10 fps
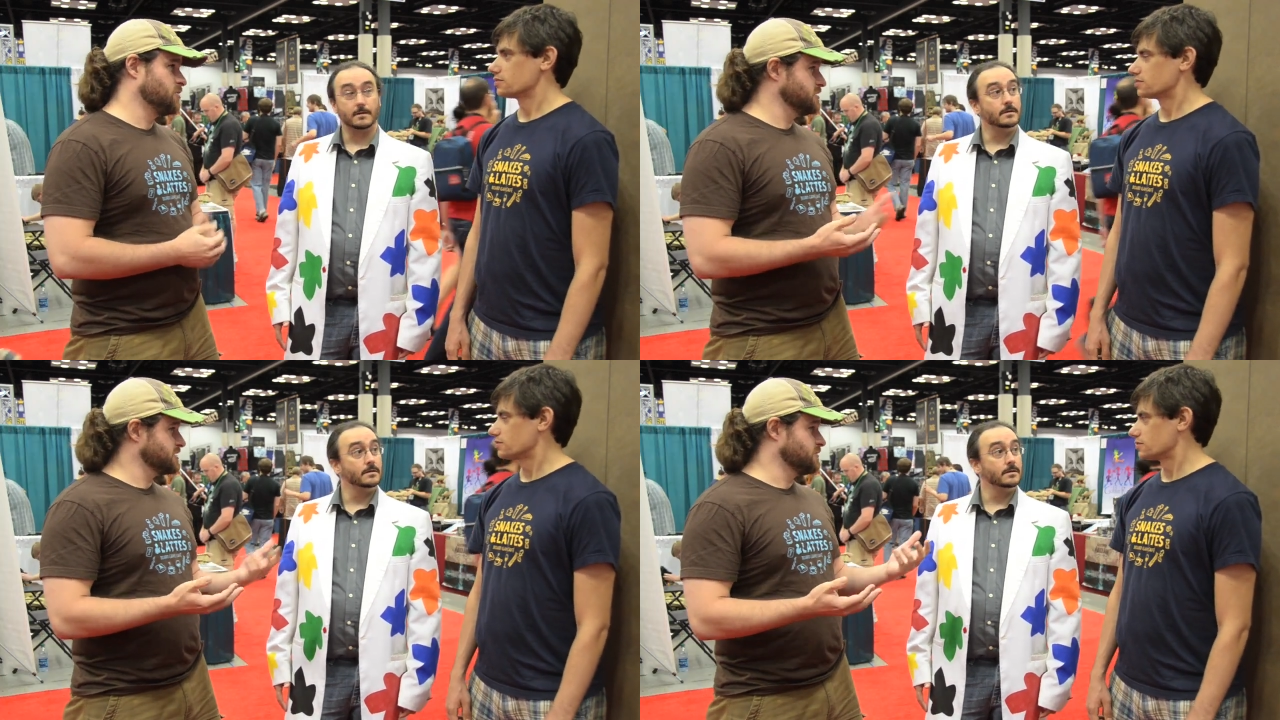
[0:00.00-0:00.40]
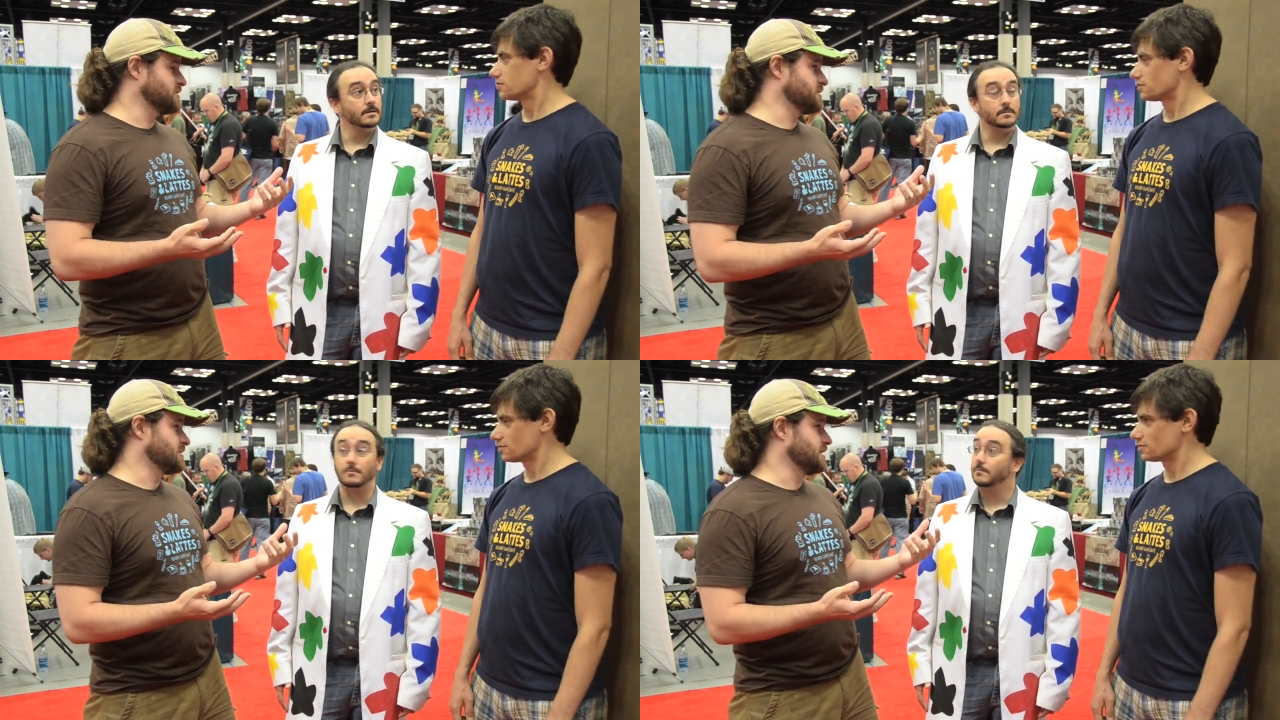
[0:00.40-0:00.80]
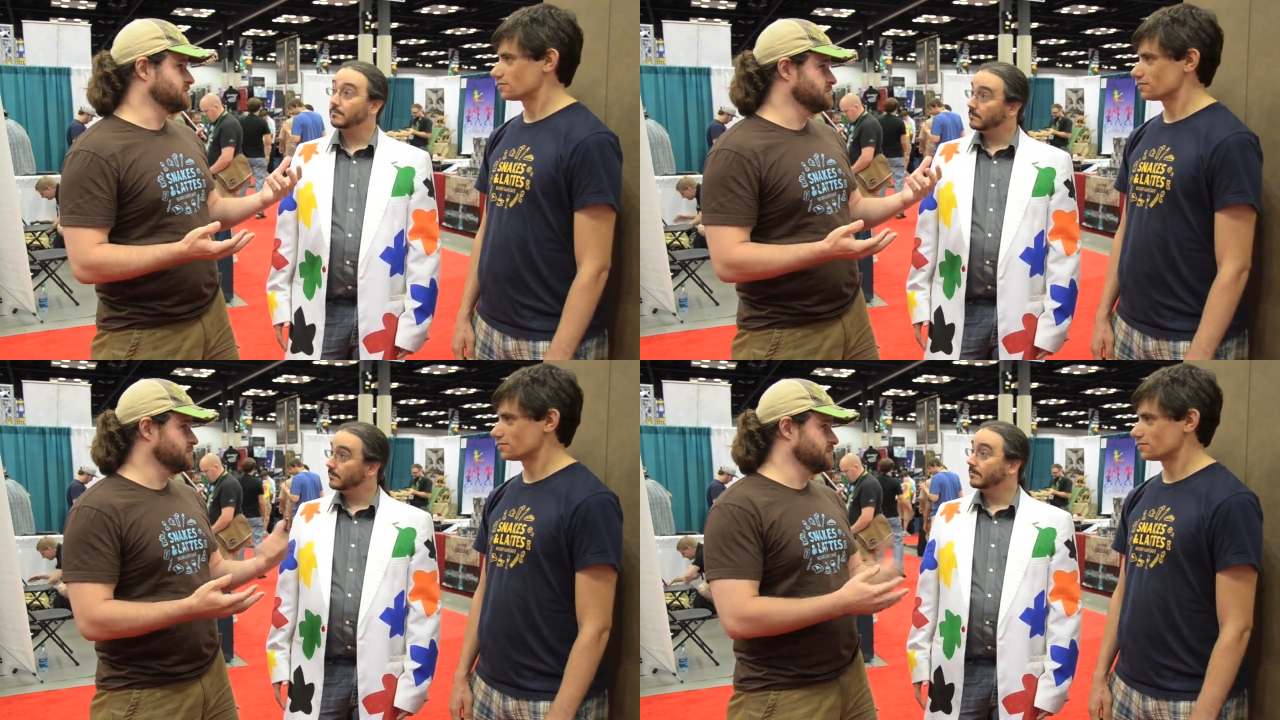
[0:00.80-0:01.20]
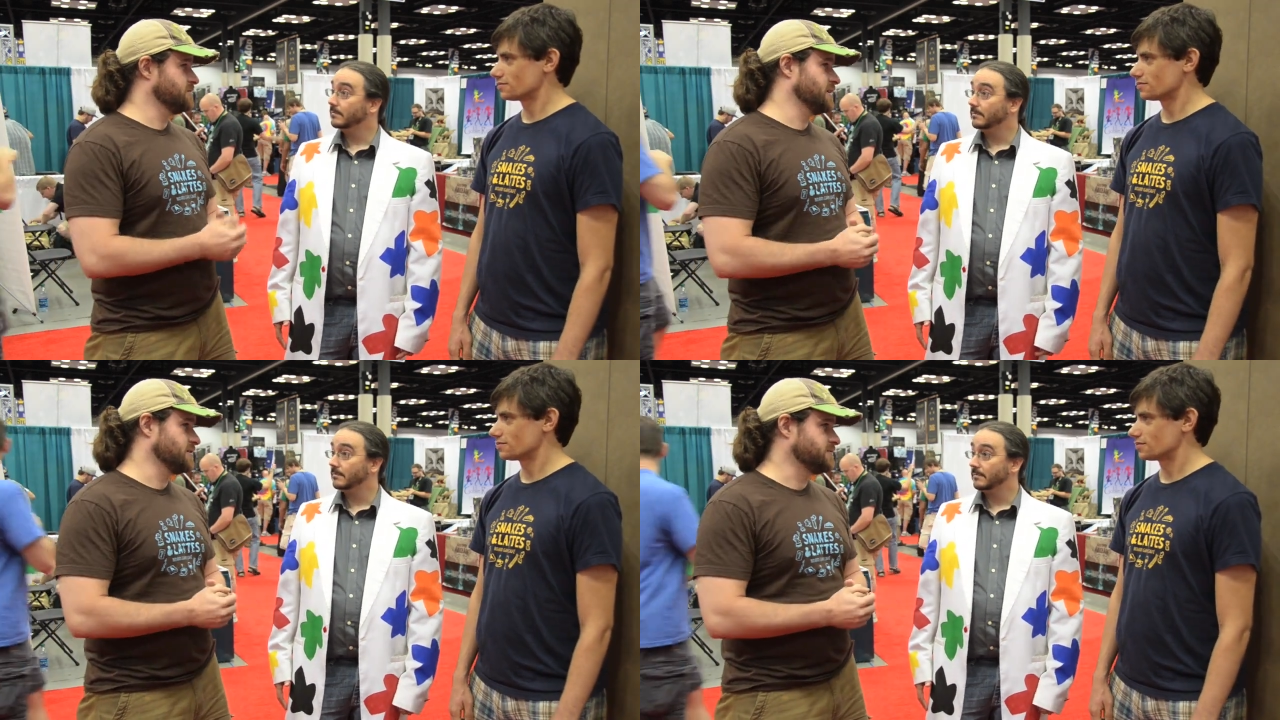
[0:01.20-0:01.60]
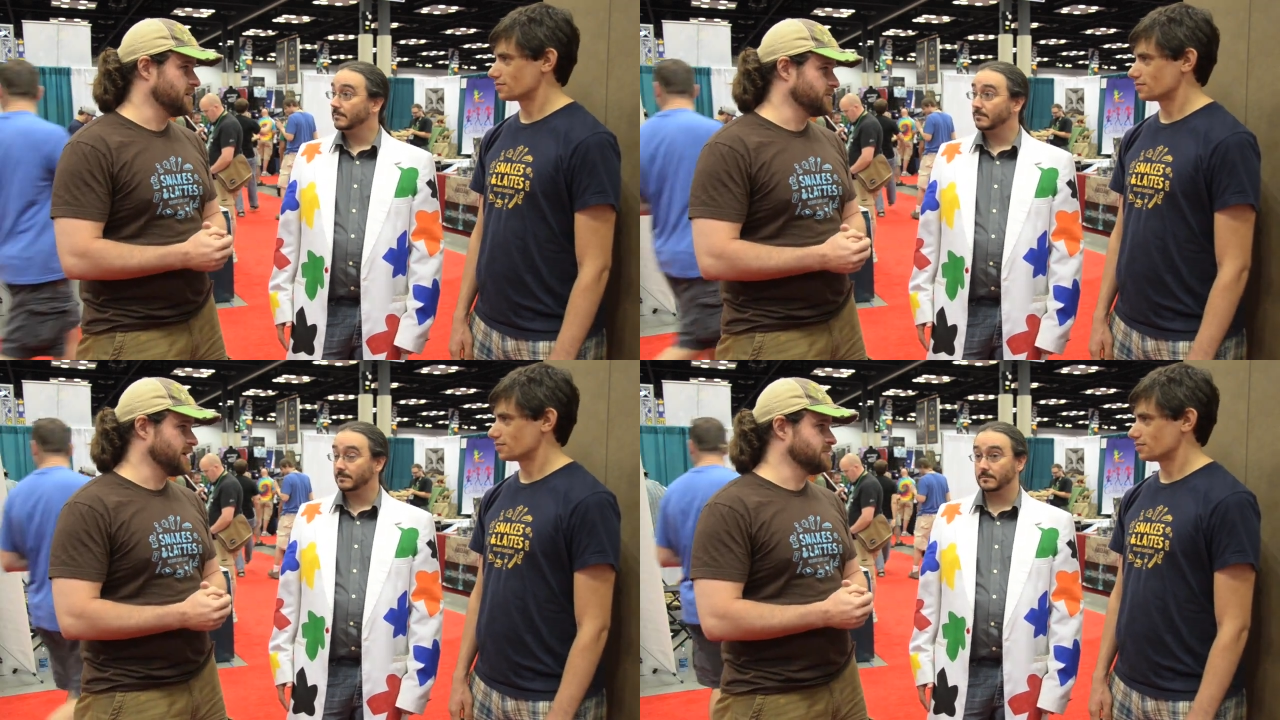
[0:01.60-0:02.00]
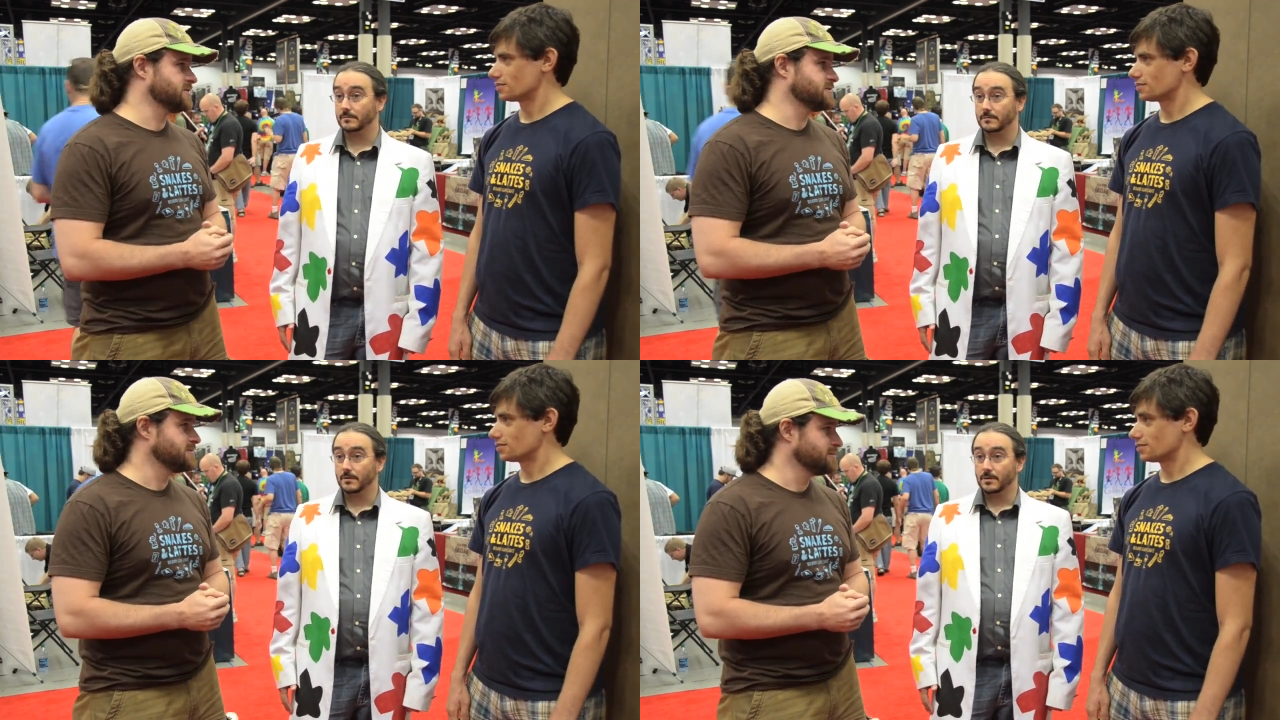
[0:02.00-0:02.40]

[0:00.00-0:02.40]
Speaker 1: purchase once they're done playing their favorite games.